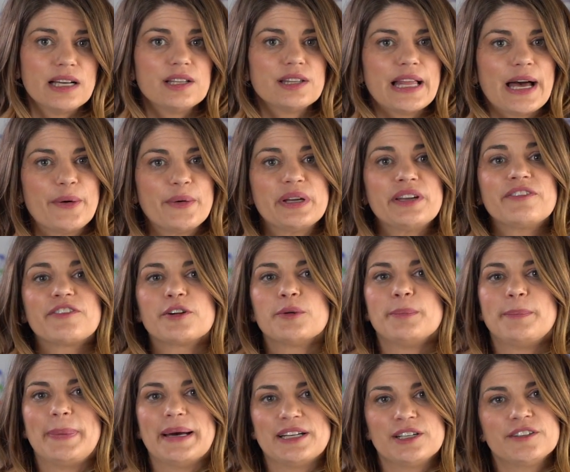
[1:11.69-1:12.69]
allowing for
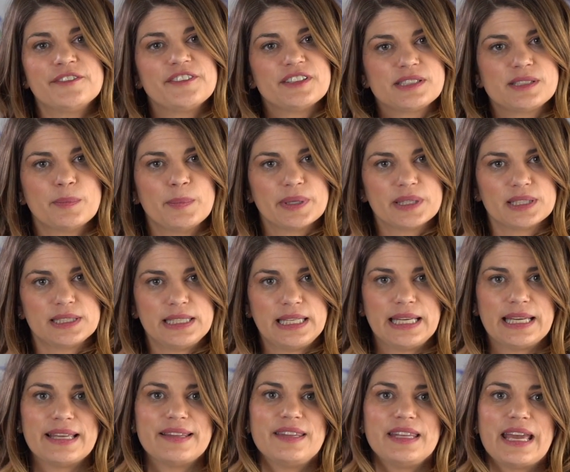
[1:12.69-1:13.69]
better
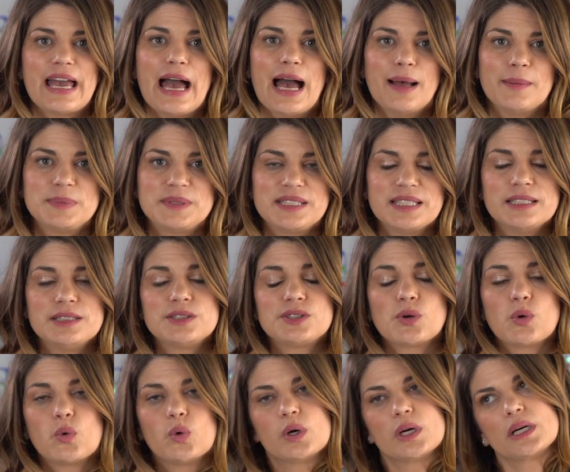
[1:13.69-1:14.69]
visibility in the absence
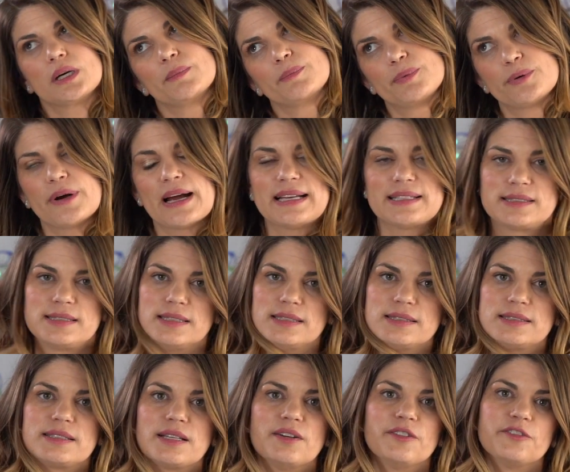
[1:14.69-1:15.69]
or
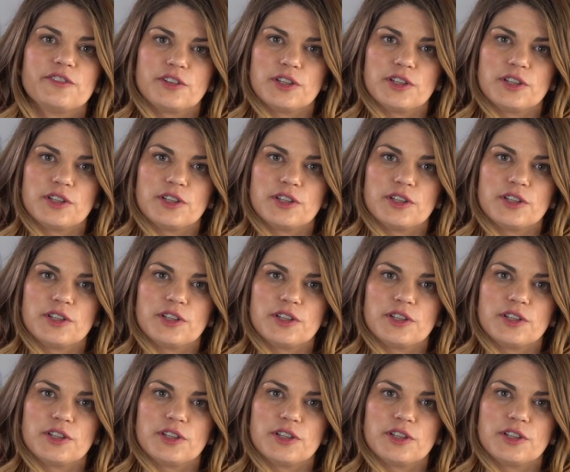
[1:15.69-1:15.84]
presence of